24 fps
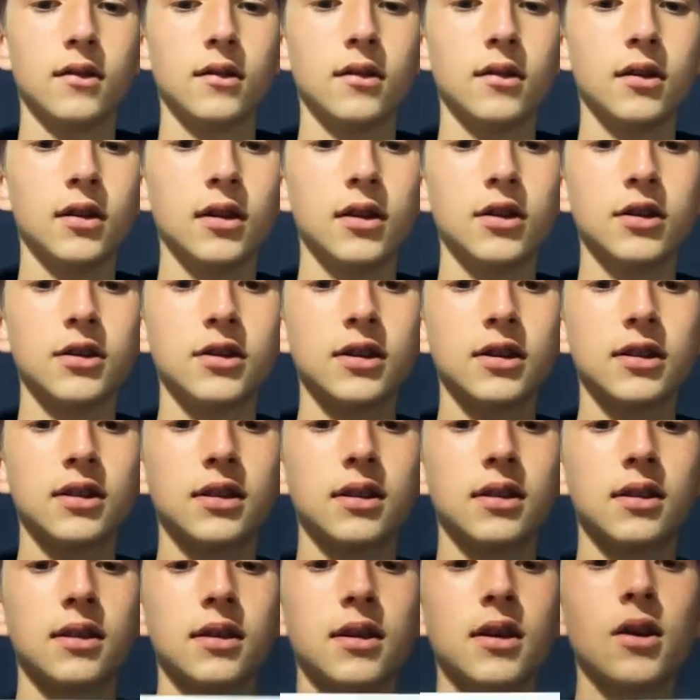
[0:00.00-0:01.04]
And just
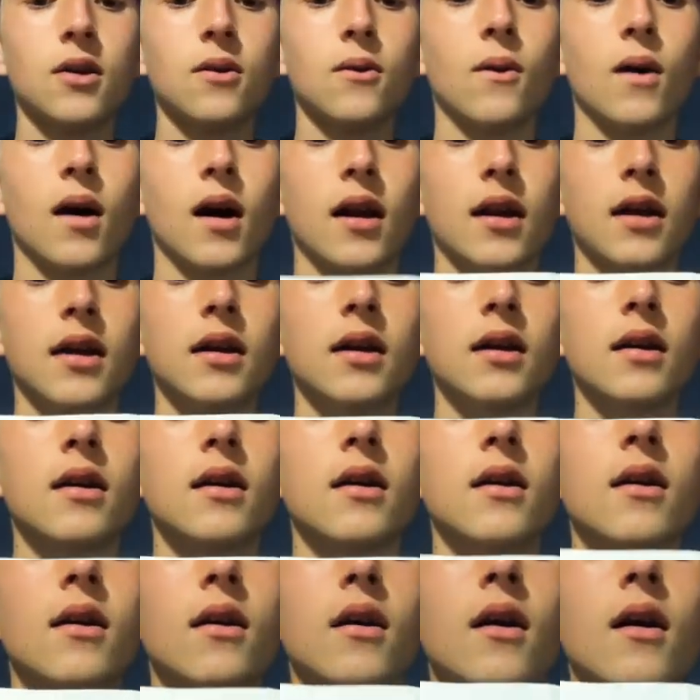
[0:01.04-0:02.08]
get the Theowani,
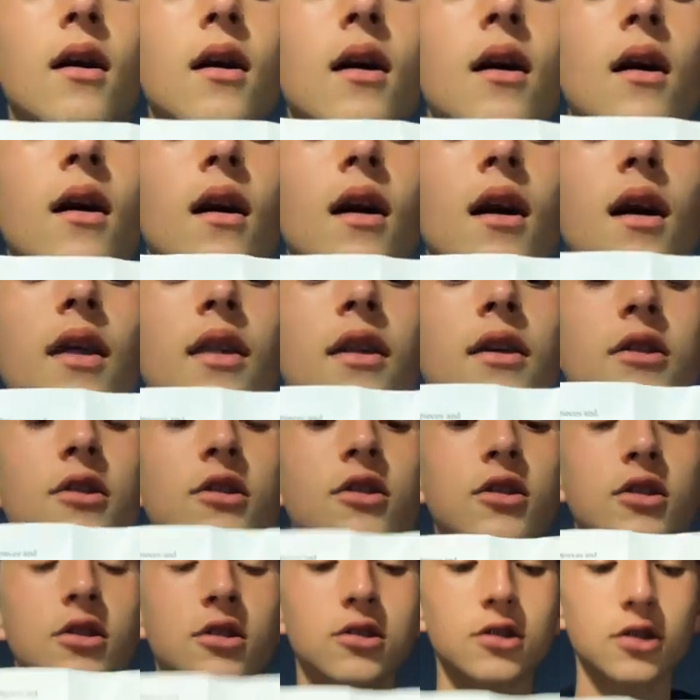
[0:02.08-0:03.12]
and then
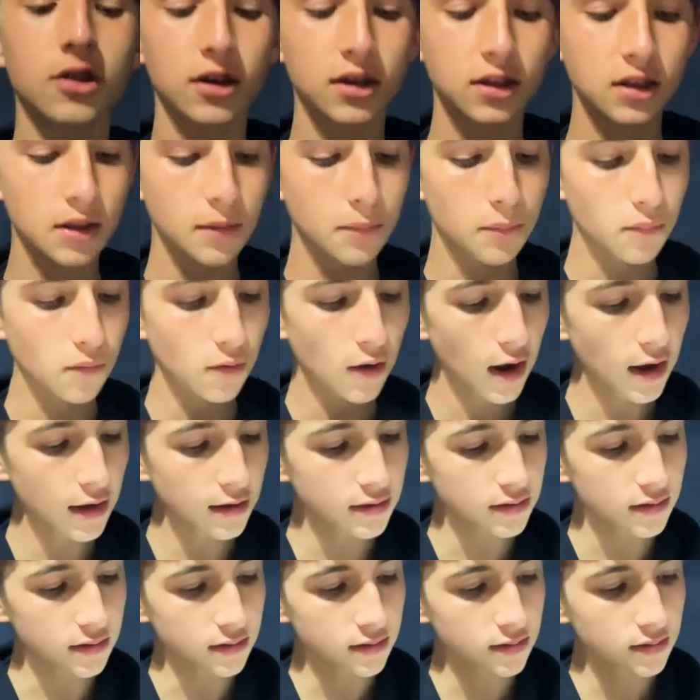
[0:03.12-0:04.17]
you just look at the
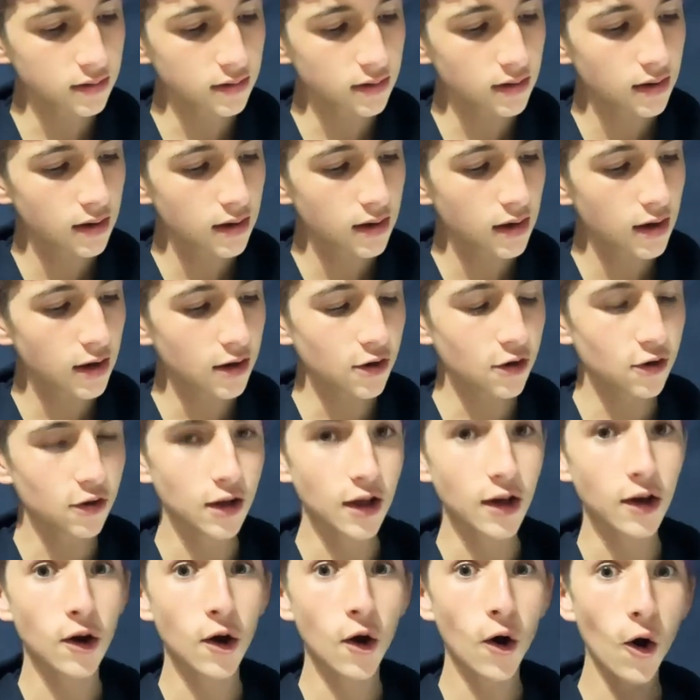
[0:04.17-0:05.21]
prices, and you're
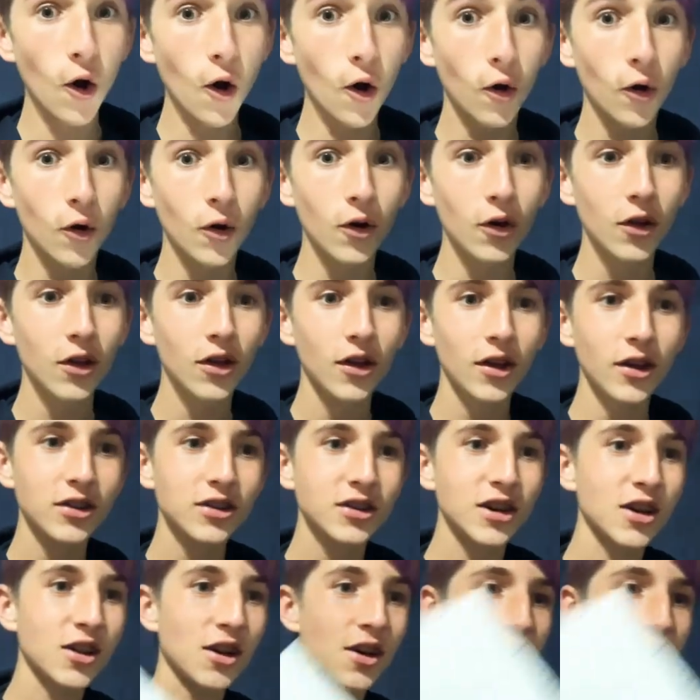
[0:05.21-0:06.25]
like, oh, Tyler, I think